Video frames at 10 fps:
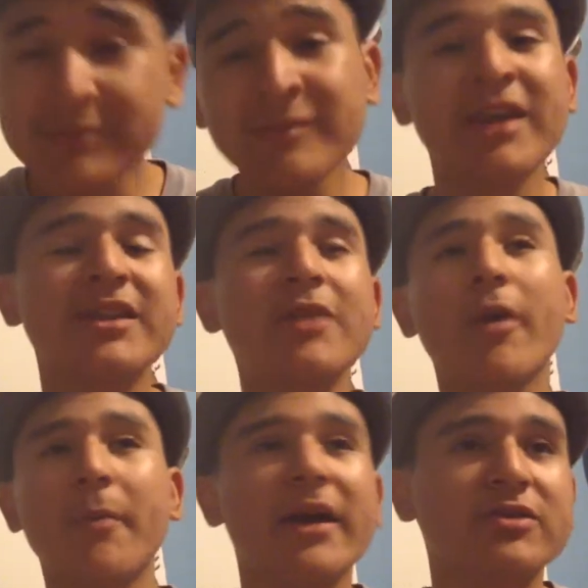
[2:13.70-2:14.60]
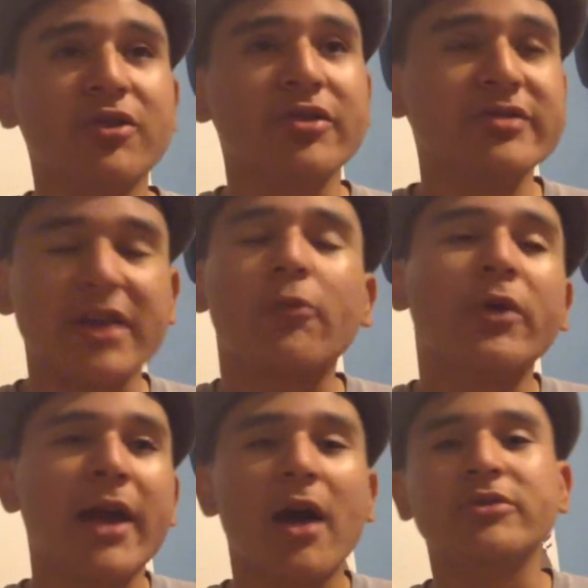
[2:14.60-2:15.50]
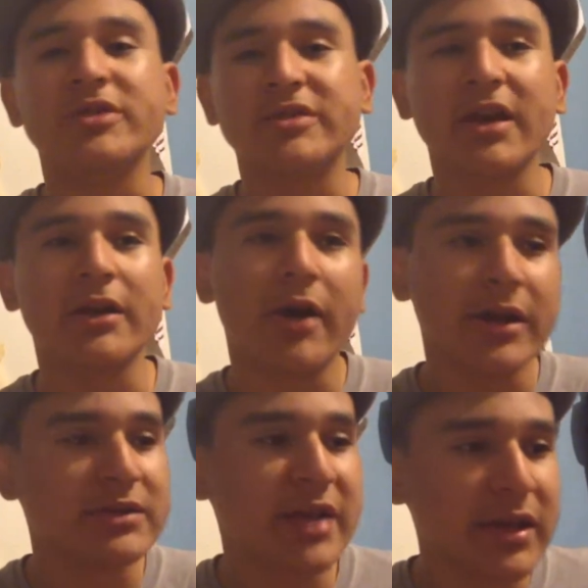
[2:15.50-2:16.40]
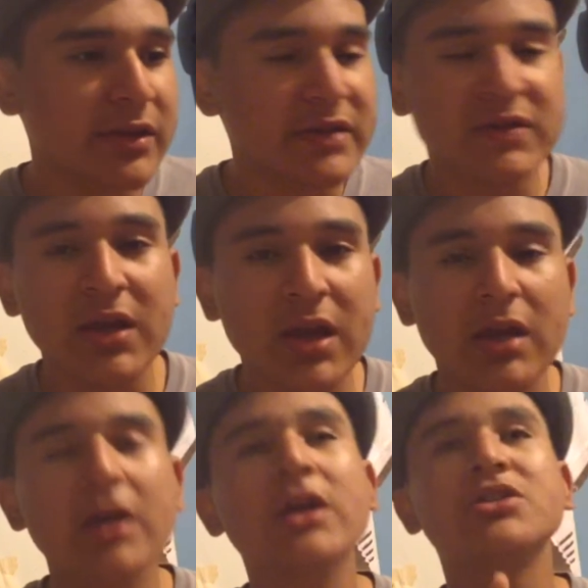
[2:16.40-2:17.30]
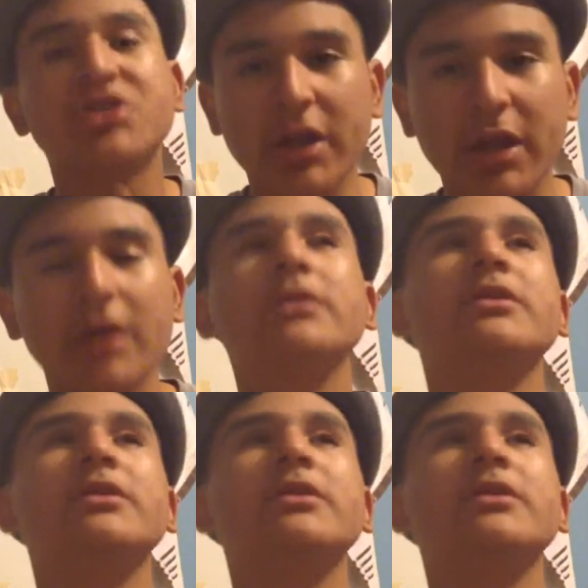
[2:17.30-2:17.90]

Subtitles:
and then went back to her and was like, what now? She said, alright, take this key, check it.